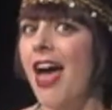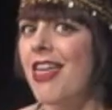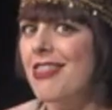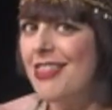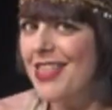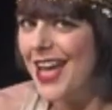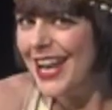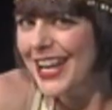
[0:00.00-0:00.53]

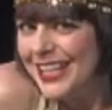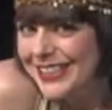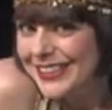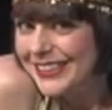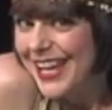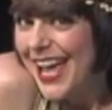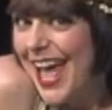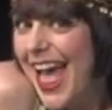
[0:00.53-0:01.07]
then,
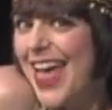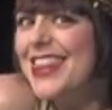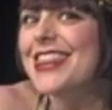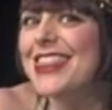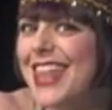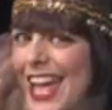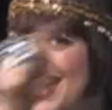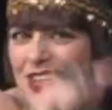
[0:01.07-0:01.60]

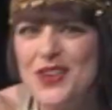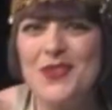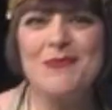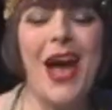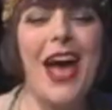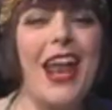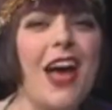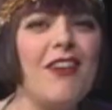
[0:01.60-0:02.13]
then you
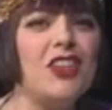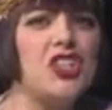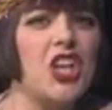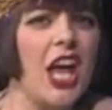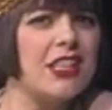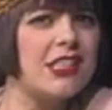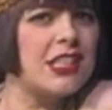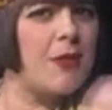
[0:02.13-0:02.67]
might have a
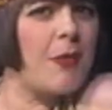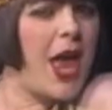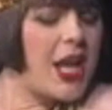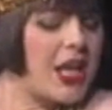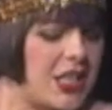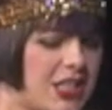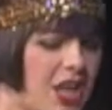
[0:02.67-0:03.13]
chance to make it